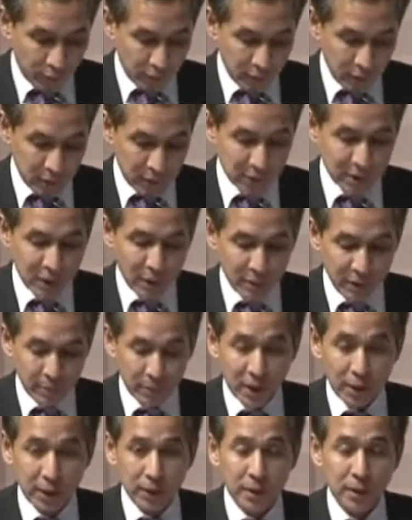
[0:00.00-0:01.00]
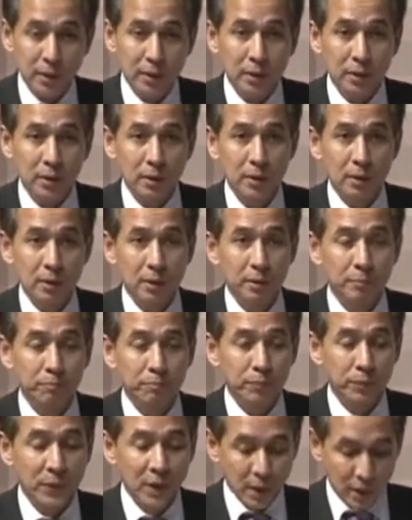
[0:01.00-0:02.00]
the Islamic banking
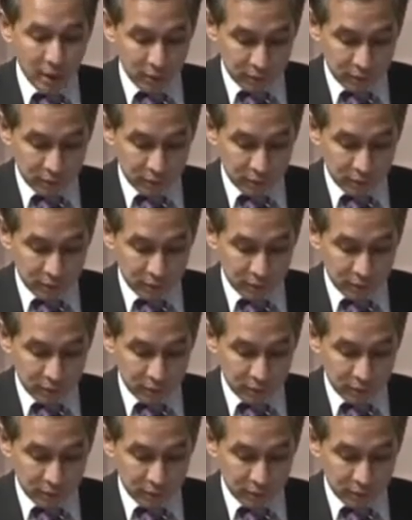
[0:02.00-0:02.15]
um,